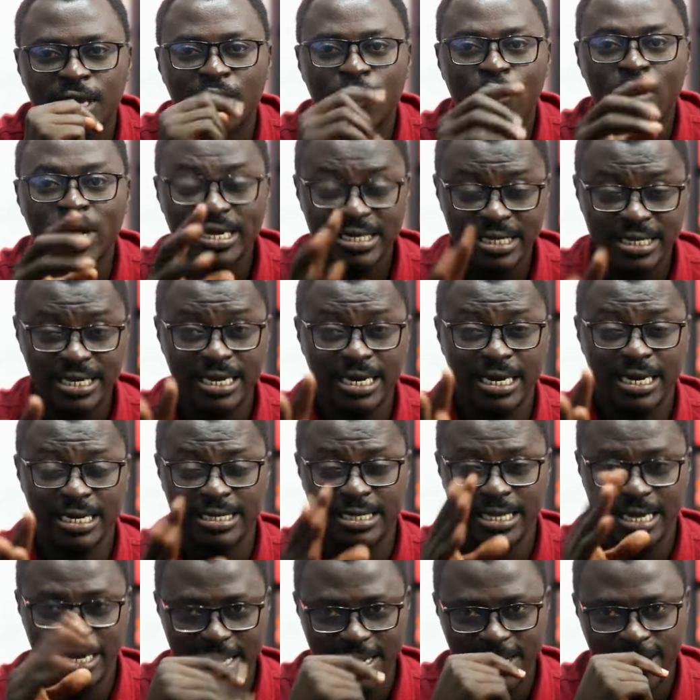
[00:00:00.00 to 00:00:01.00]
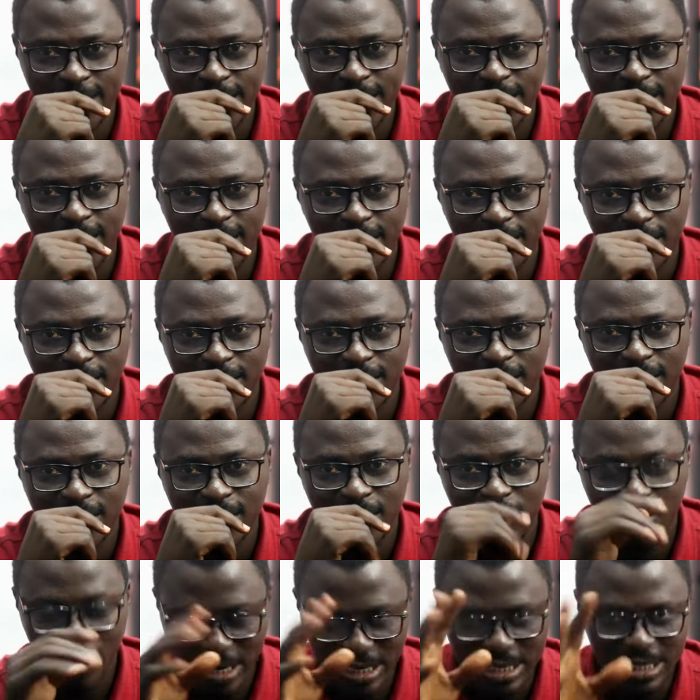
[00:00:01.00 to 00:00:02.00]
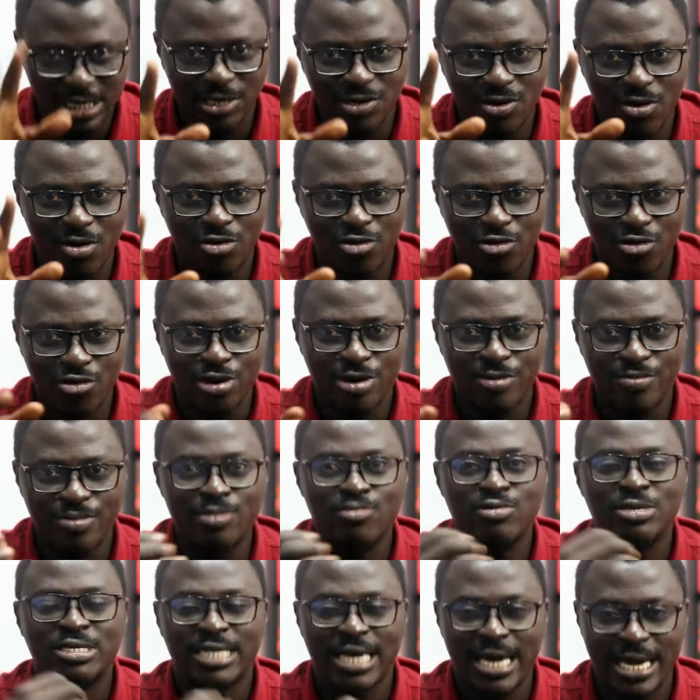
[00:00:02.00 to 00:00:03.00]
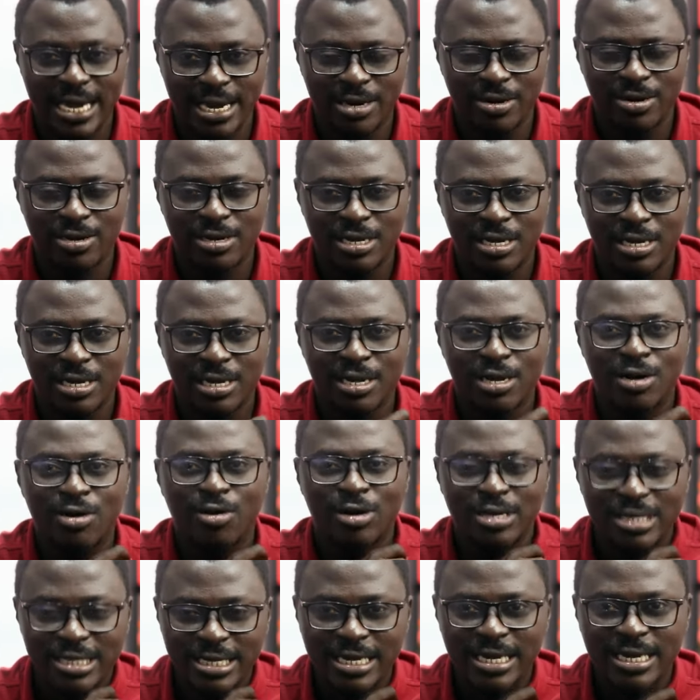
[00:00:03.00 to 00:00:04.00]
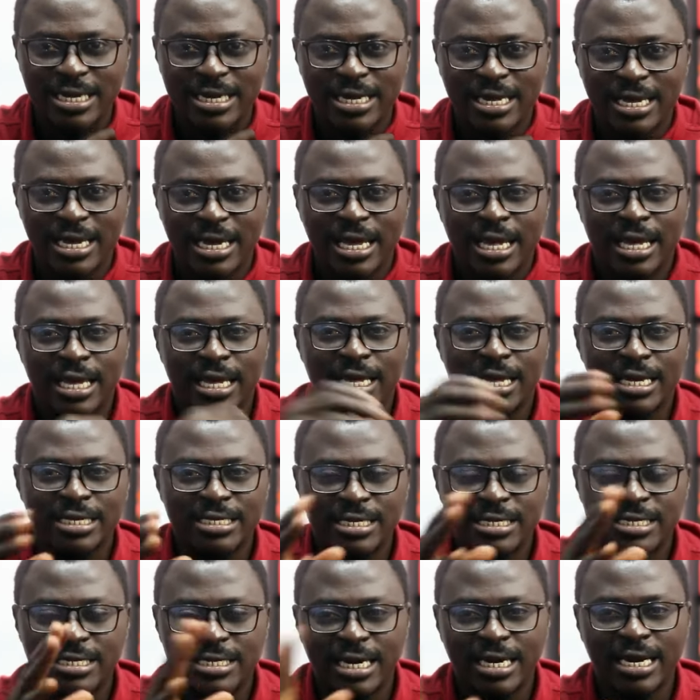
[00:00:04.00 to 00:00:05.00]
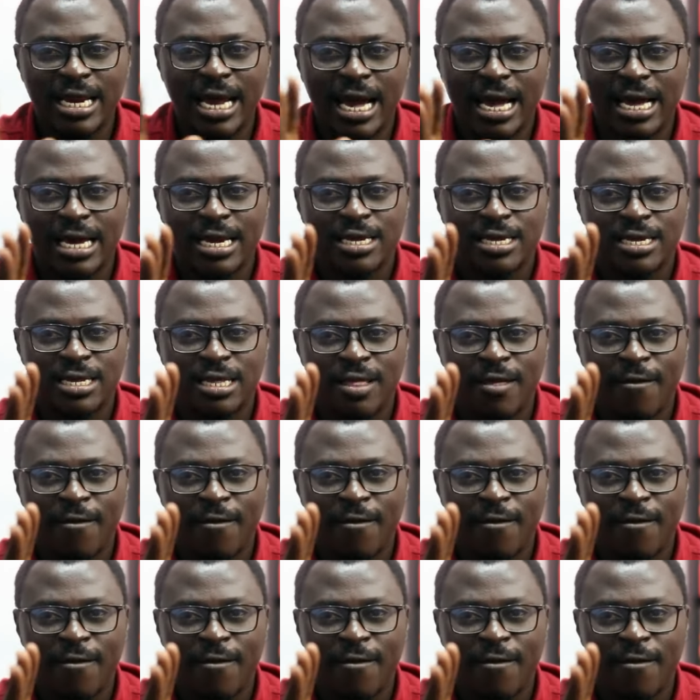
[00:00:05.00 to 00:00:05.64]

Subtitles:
Na question ne say question no no be busa yam. O say yes chada